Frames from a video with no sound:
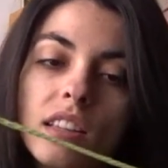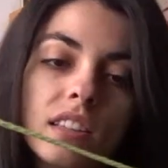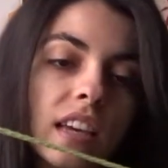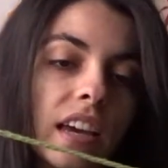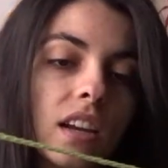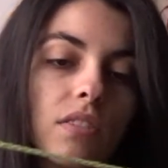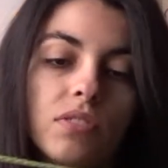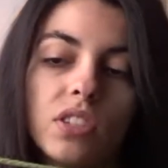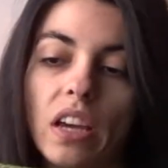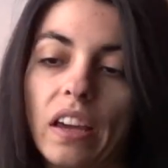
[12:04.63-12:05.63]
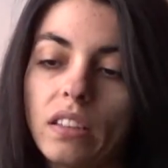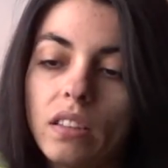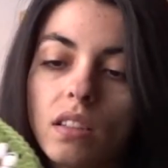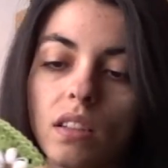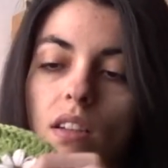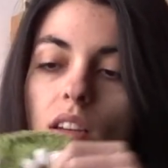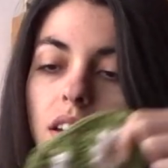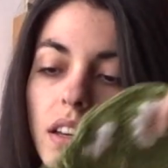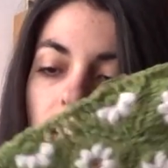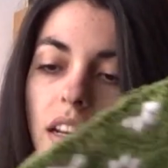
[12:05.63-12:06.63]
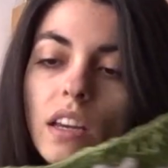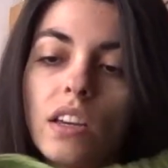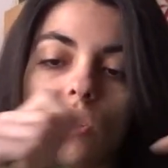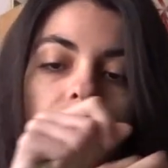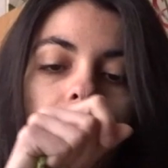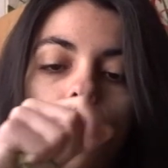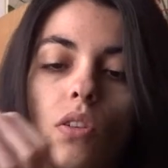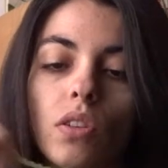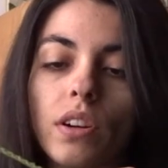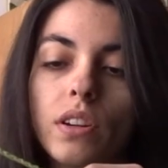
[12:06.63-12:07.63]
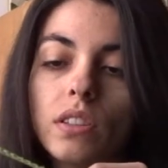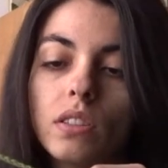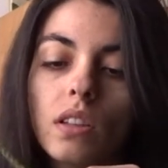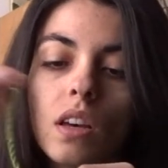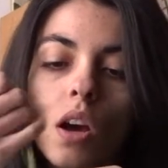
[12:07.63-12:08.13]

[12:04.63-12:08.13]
tail of chains in each of the corners,